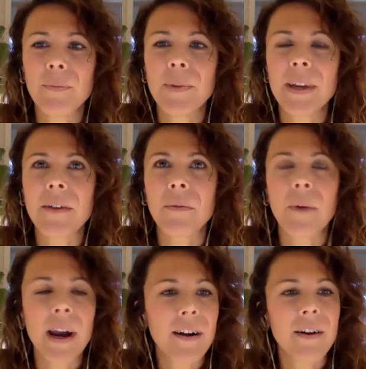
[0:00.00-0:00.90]
be
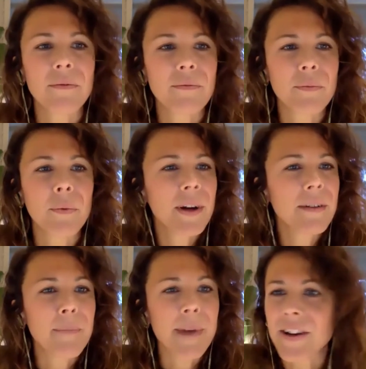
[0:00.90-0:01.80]
aware of what
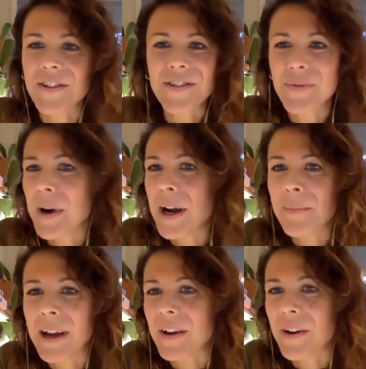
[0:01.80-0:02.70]
matters, where am
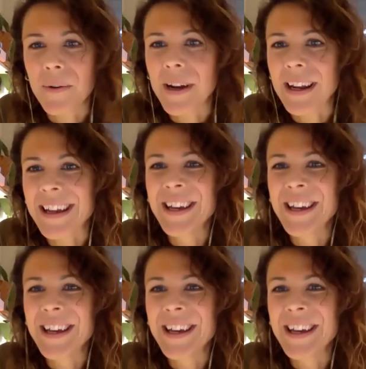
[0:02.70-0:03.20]
I going,